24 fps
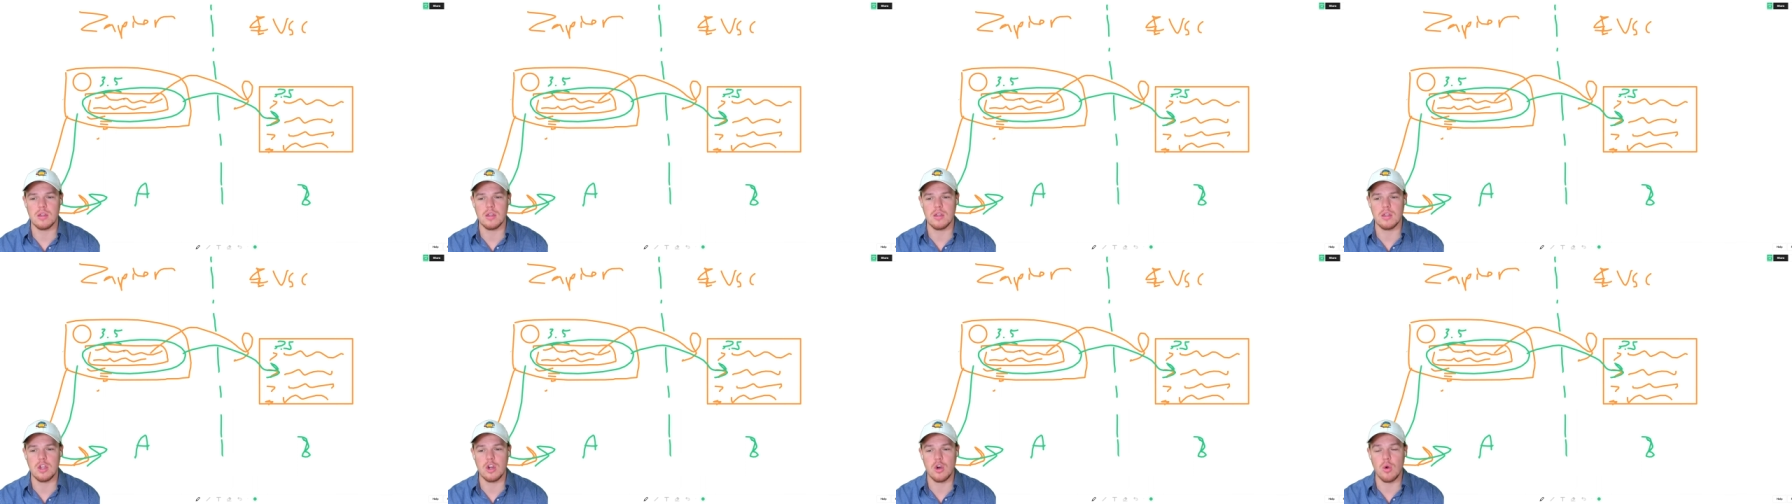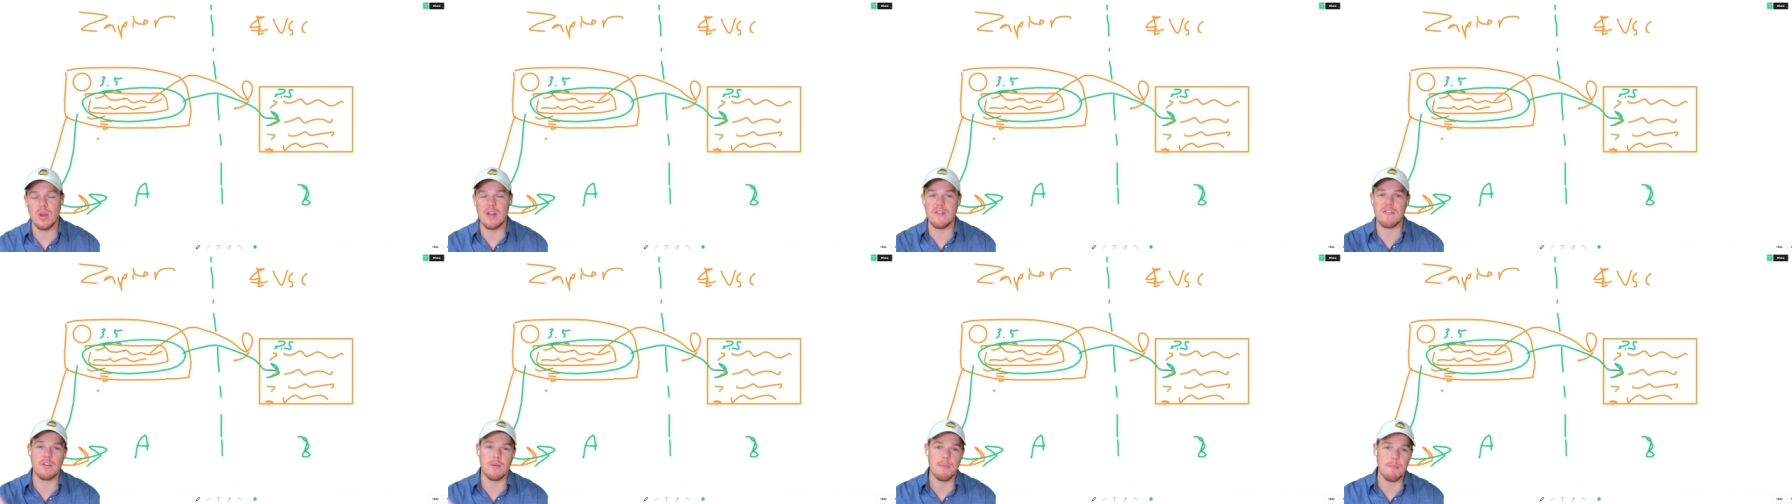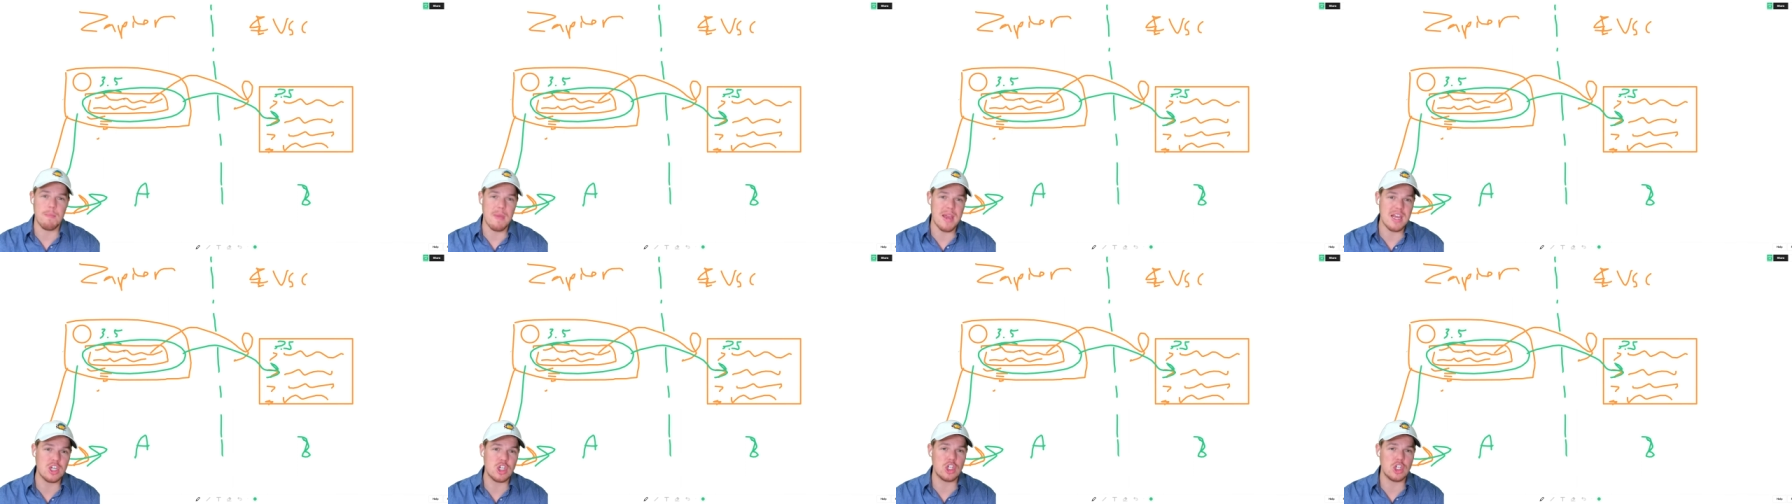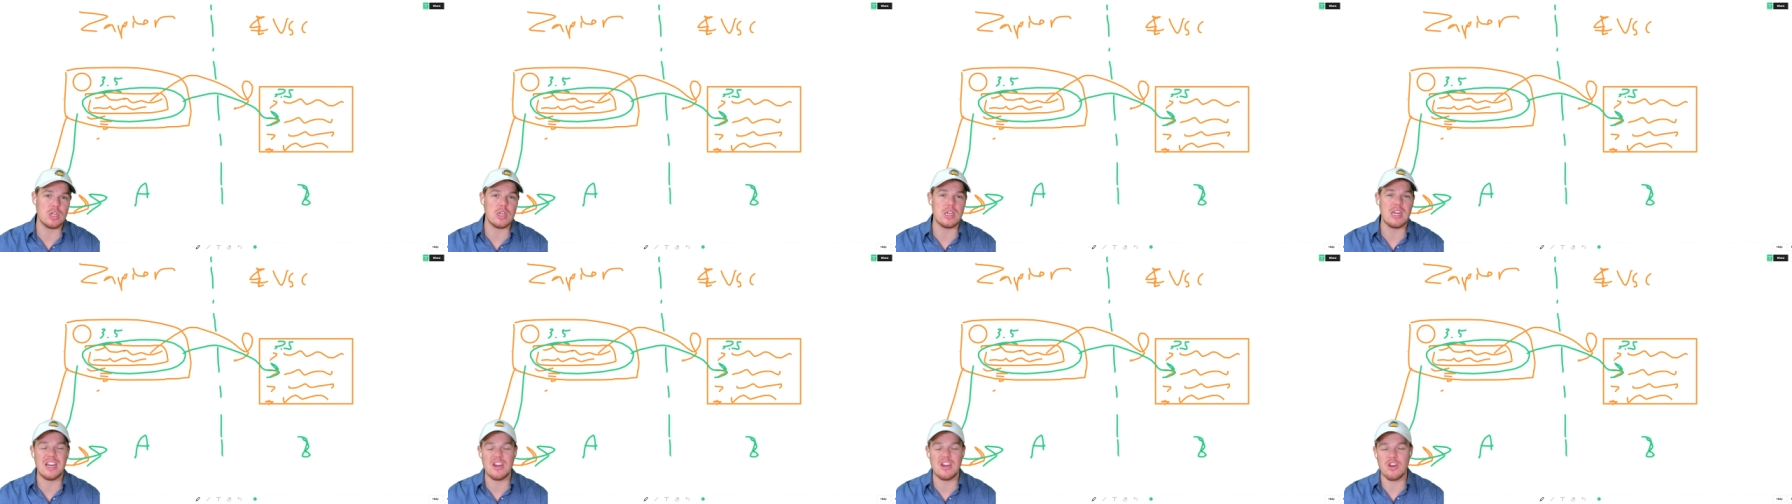you know
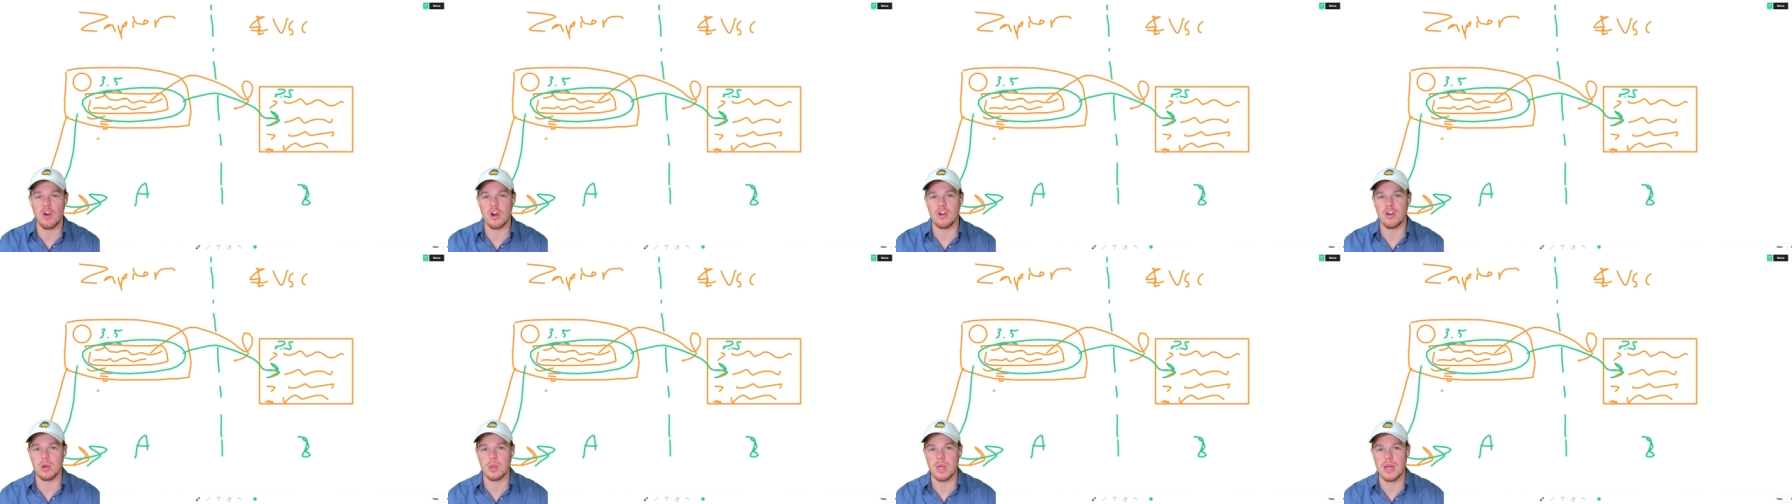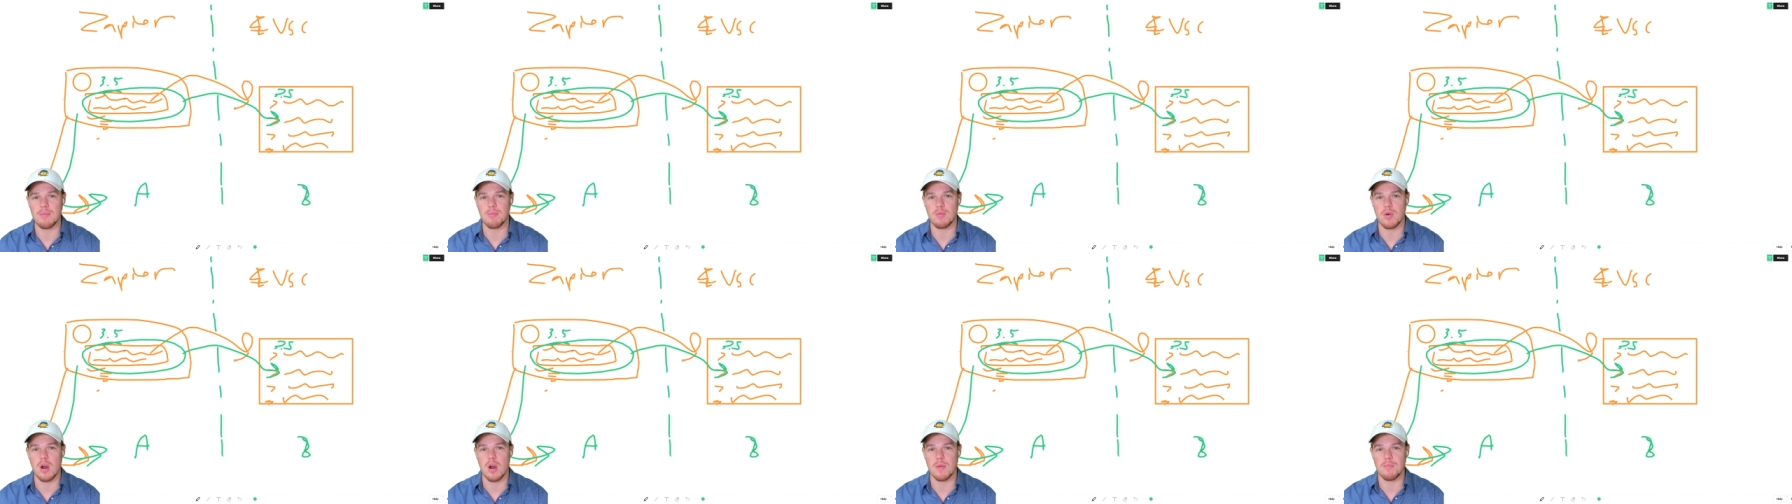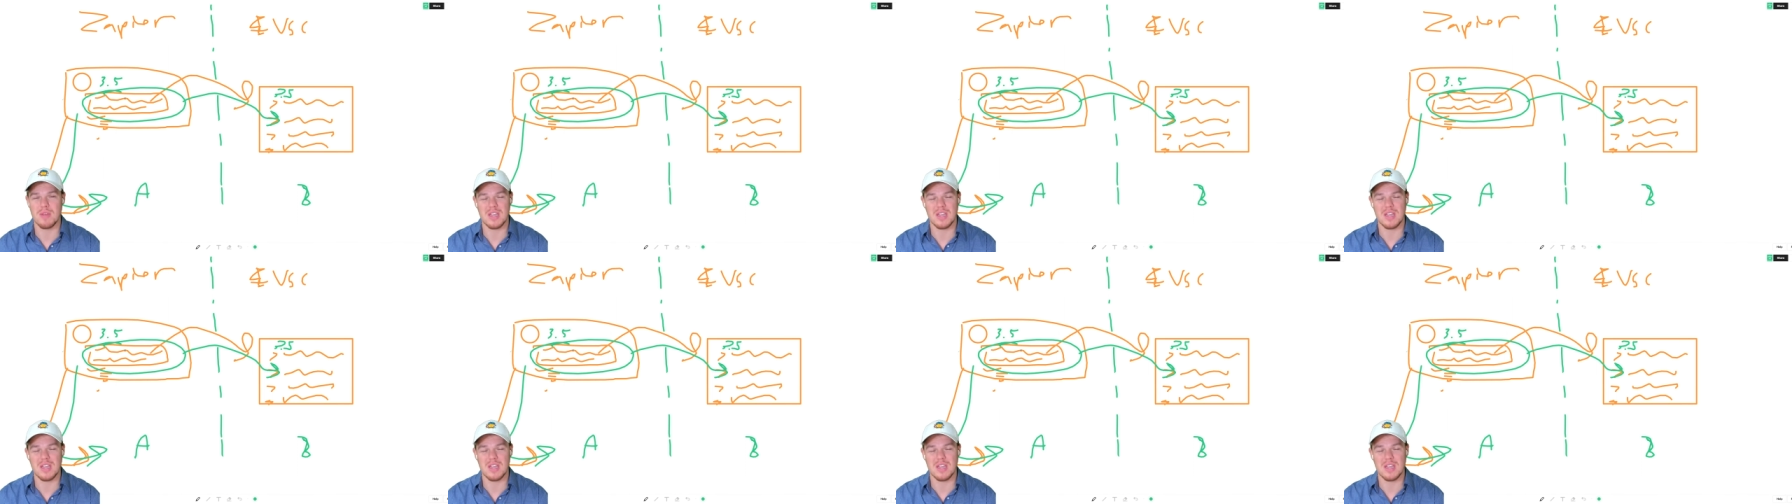information in your underlying prompt